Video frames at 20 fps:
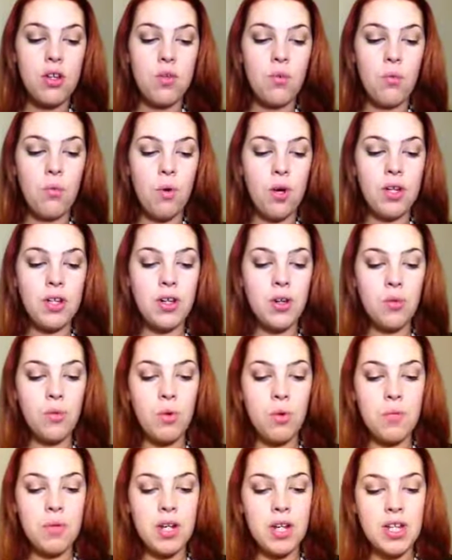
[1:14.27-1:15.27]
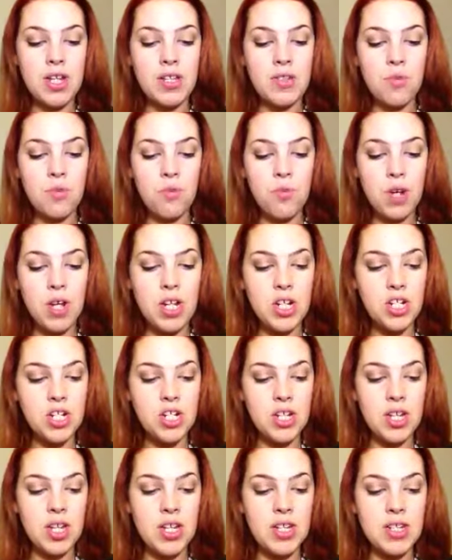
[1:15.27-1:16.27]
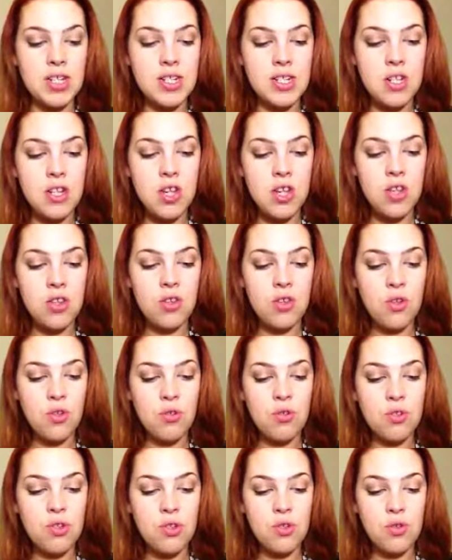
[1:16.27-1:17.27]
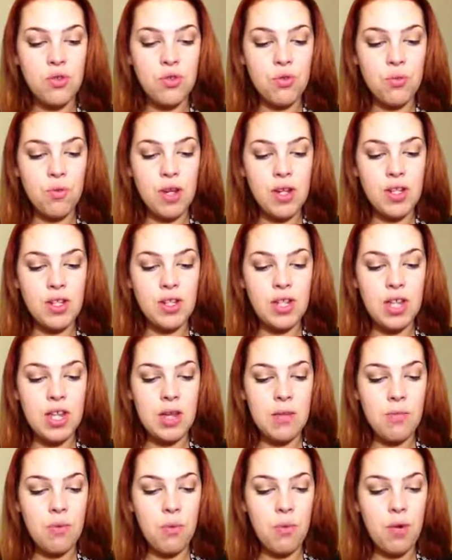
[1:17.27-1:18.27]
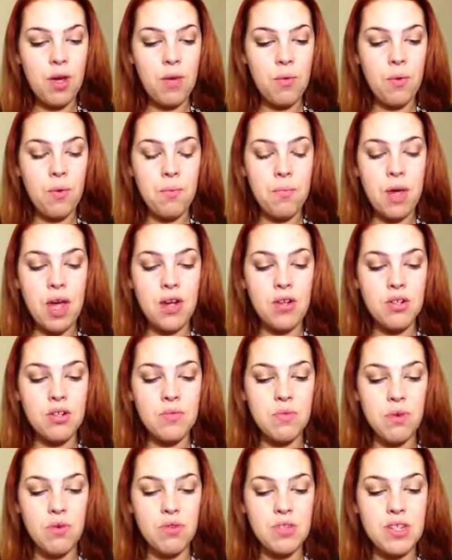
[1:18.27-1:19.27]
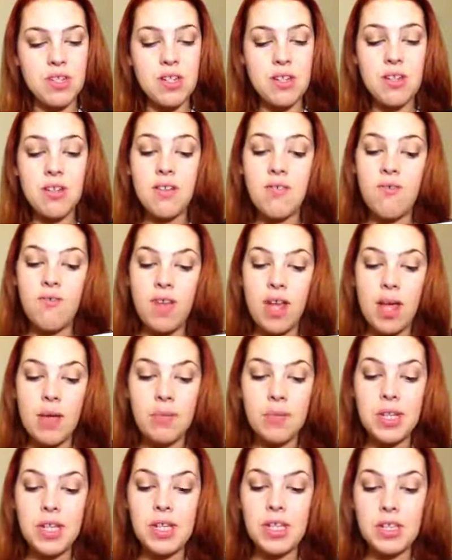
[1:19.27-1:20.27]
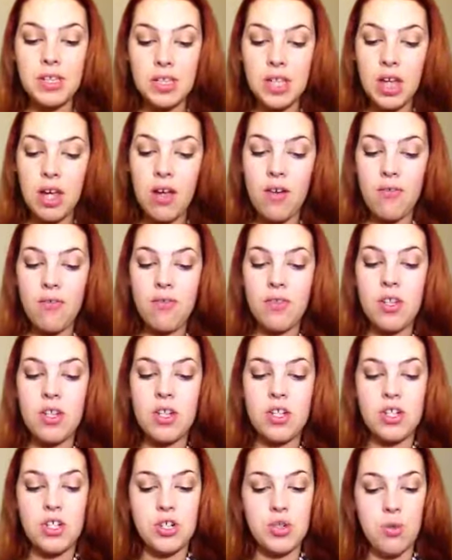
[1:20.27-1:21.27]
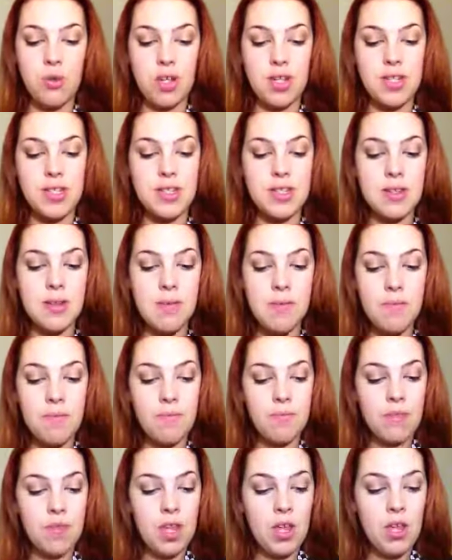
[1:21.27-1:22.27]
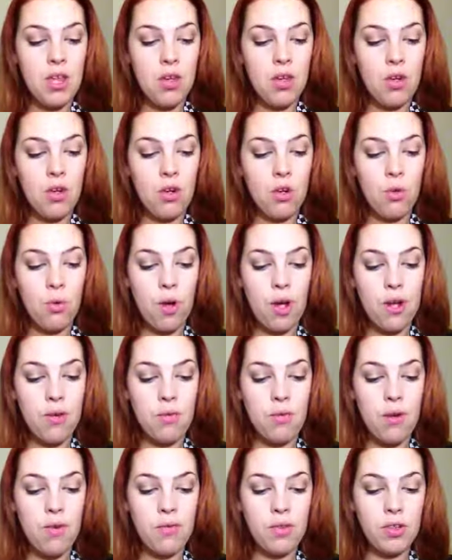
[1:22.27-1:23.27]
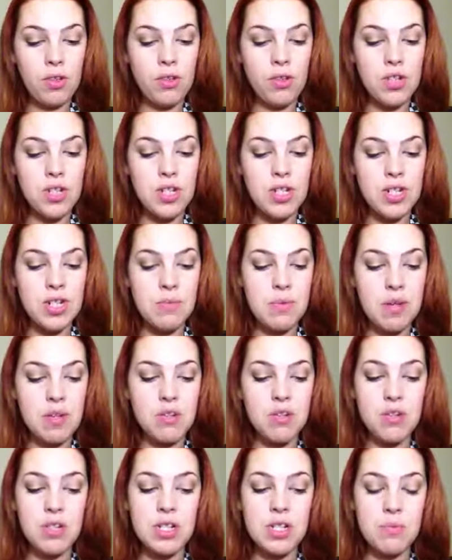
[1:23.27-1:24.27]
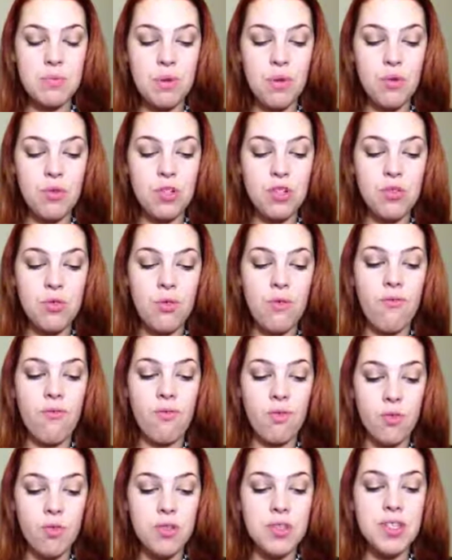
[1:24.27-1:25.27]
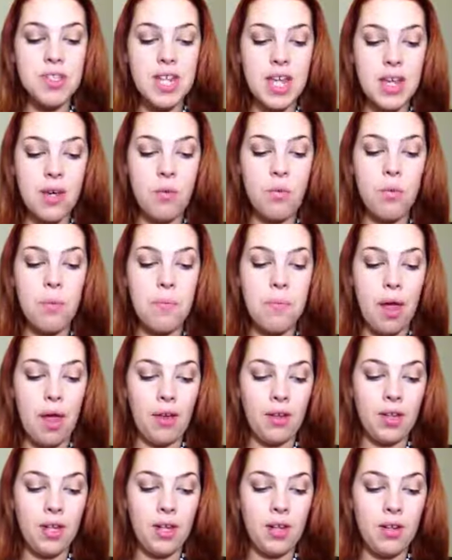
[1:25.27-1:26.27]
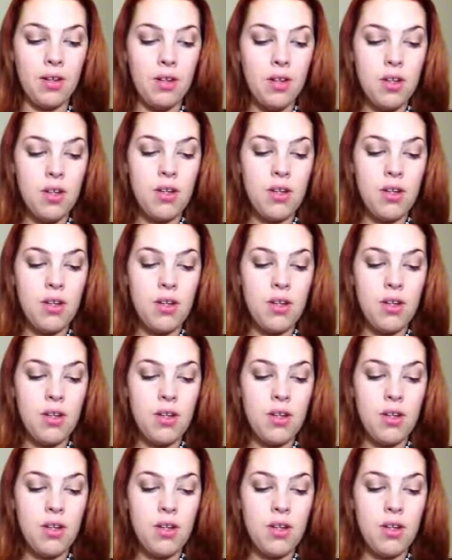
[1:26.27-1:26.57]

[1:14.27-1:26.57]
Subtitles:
One young woman has raged against those who threaten to keep away what matters most: family, love, and choice. Her quiet revolution is about to explode into a full-scale rebellion.